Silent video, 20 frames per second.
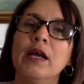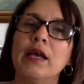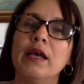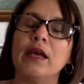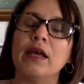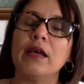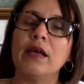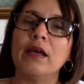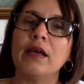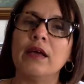uh,
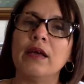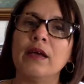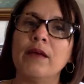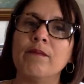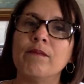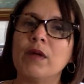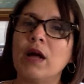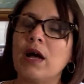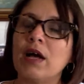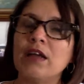
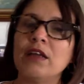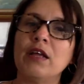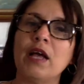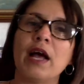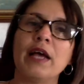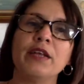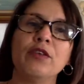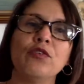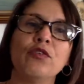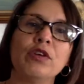I,
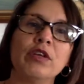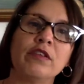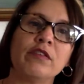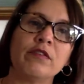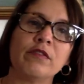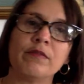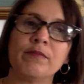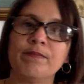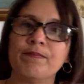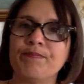I
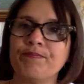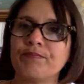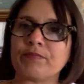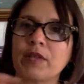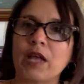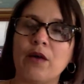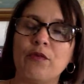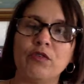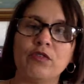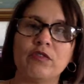noticed
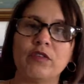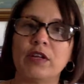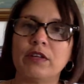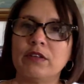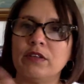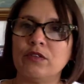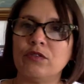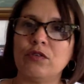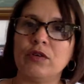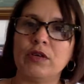I was
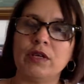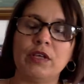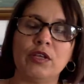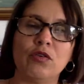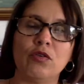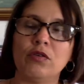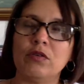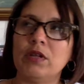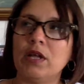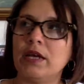starting to, you
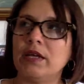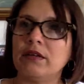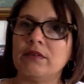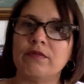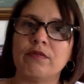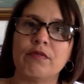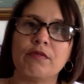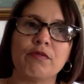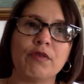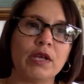know, like
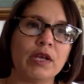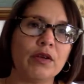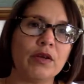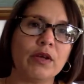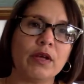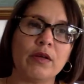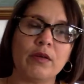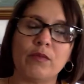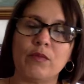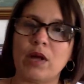
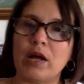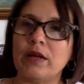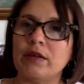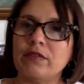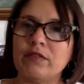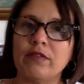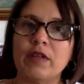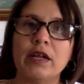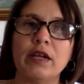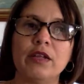three, I
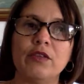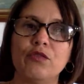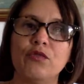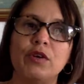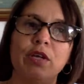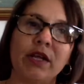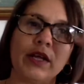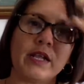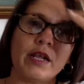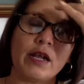started
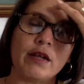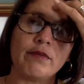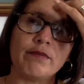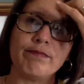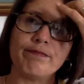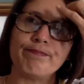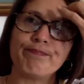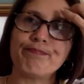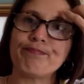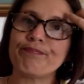doing it
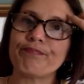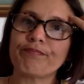and